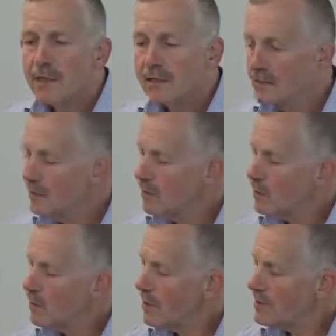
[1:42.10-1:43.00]
So when
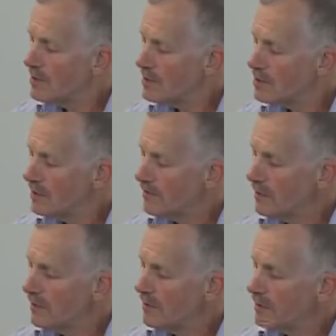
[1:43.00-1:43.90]
we're working with the
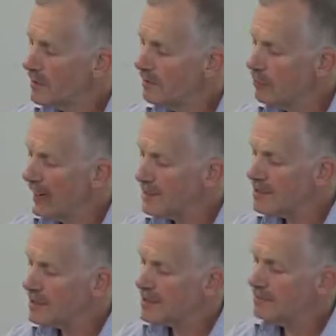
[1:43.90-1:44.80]
cervical
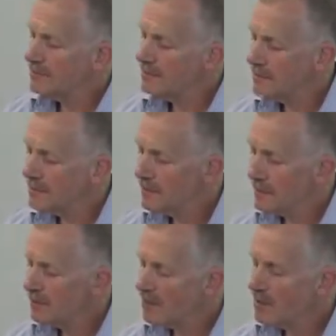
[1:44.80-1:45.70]
plexus,
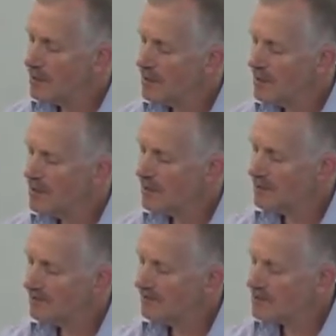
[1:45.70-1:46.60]
and we're working on the
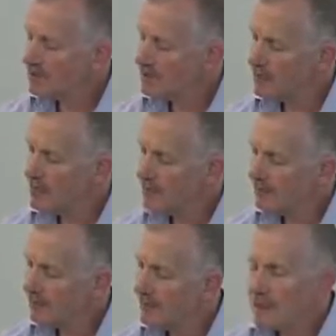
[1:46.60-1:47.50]
visceral
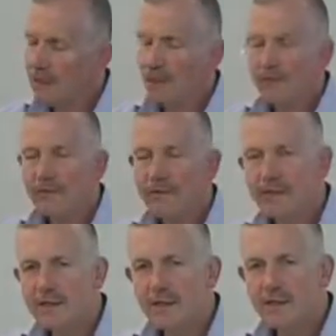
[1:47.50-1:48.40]
cranium, we're
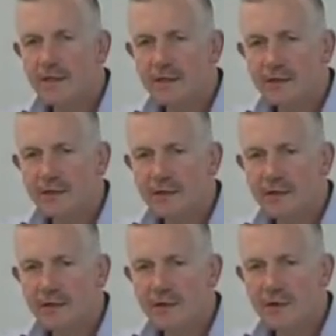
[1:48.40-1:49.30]
affecting all these cranial
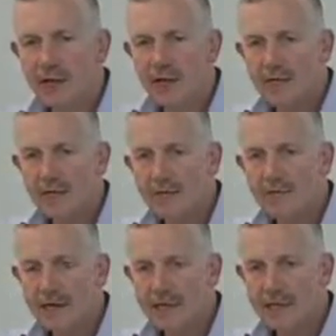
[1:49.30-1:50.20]
nerves as well, and the
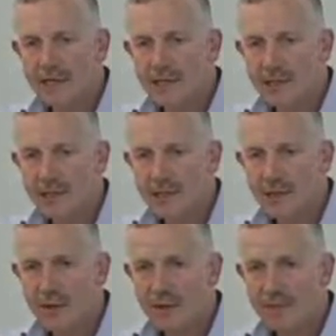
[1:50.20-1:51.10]
reflex connections
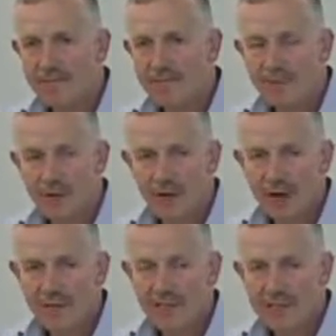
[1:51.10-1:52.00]
with
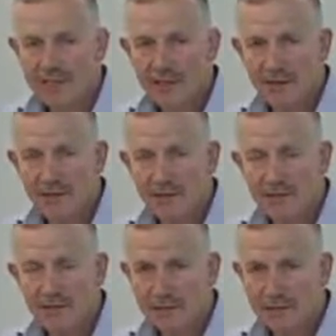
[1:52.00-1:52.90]
perhaps the ear
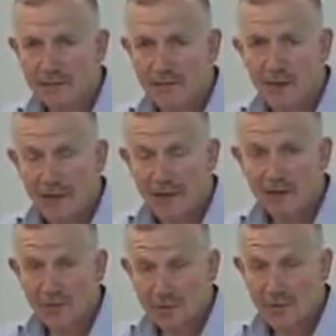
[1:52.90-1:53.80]
or other
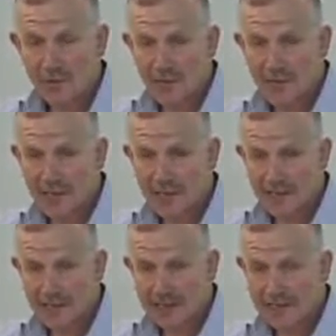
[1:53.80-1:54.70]
structures we can't get
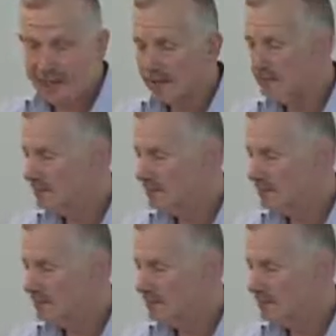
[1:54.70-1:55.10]
our hands at.